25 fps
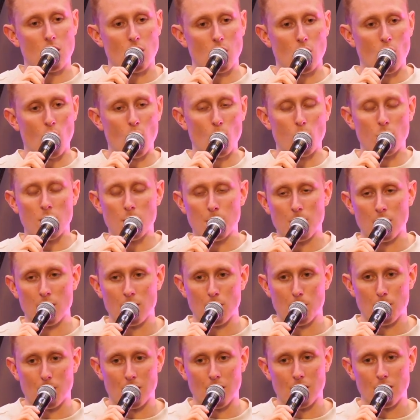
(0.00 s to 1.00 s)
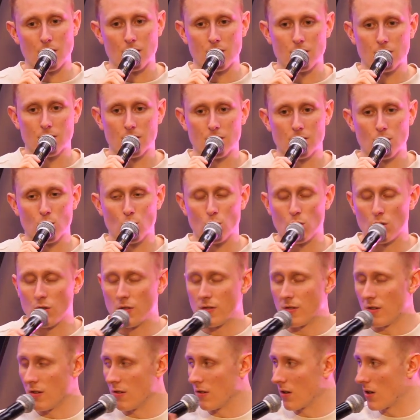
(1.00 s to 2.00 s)
go with a bit of a plan. Or
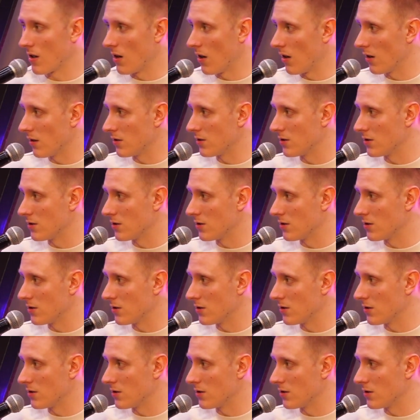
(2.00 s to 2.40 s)
if you're a cot,